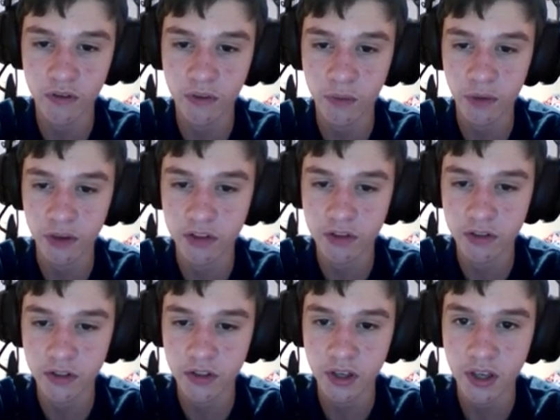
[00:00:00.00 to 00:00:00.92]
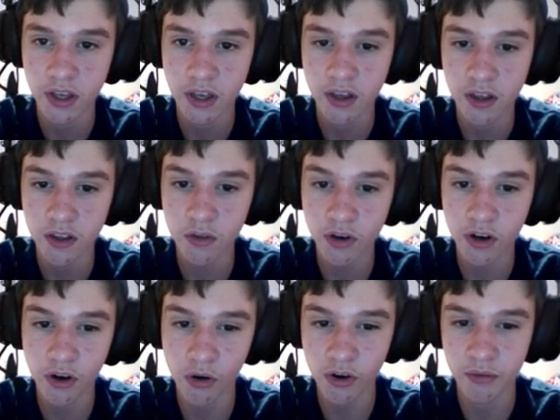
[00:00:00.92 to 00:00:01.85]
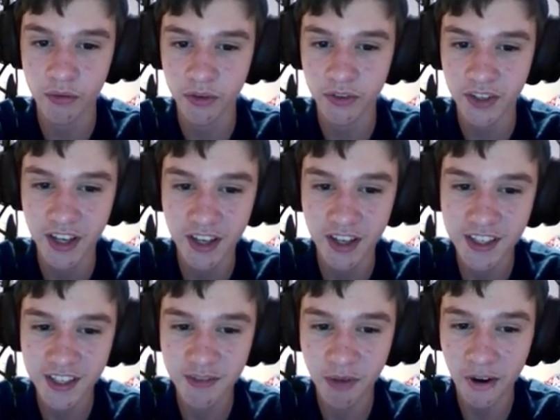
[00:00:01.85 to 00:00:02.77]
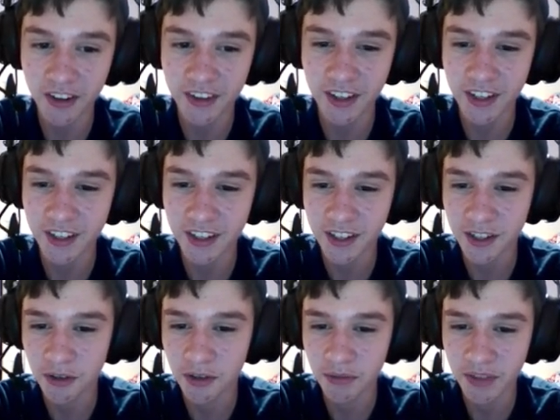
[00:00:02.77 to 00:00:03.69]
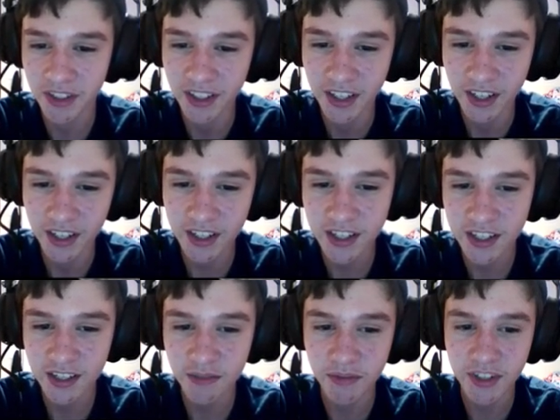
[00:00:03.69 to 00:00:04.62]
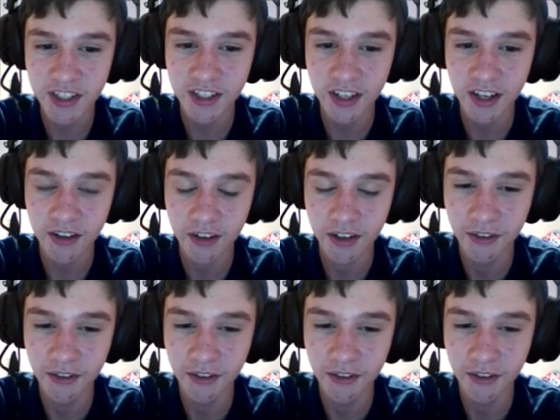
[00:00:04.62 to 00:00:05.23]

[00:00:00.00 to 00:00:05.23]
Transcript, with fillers: the monsters. I swear, a horror movie, the smart thing to do would be ditch this mission and